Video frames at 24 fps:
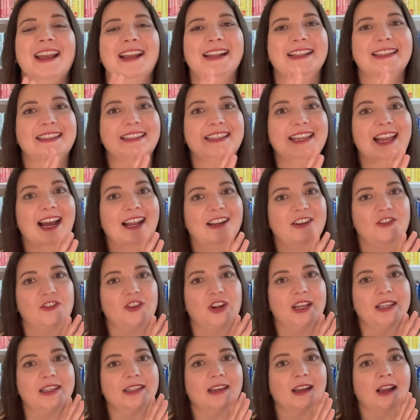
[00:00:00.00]
It's not
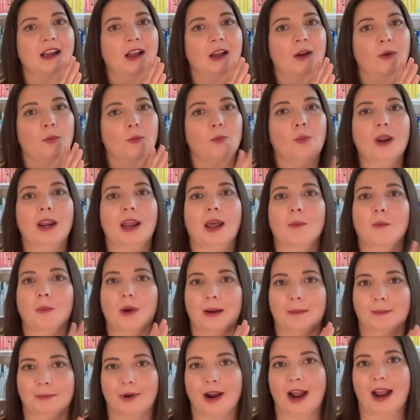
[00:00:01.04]
just
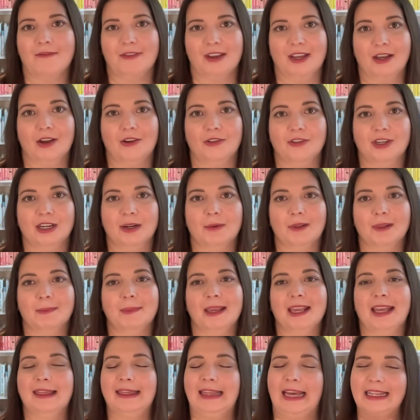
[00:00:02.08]
one-on-one private coaching with
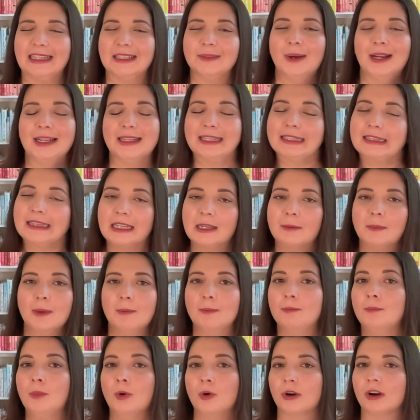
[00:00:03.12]
me. And that's why it's a little
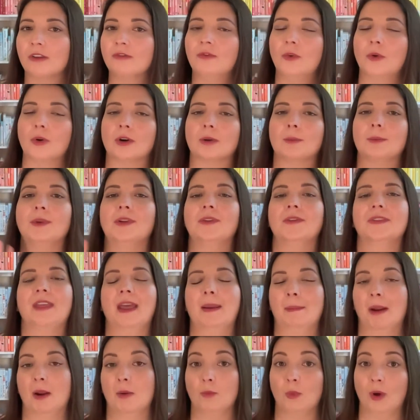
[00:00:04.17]
bit more affordable
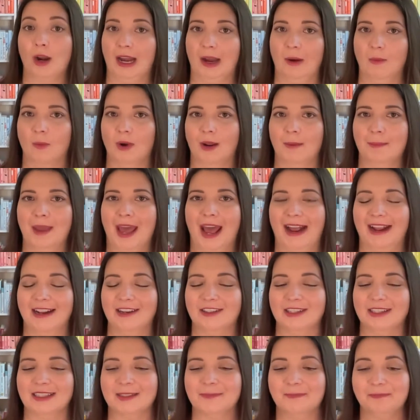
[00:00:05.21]
than my one-on-one
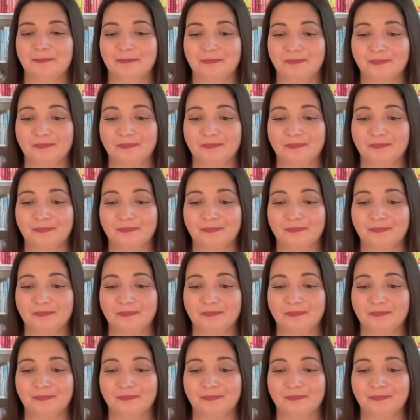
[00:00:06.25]
packages.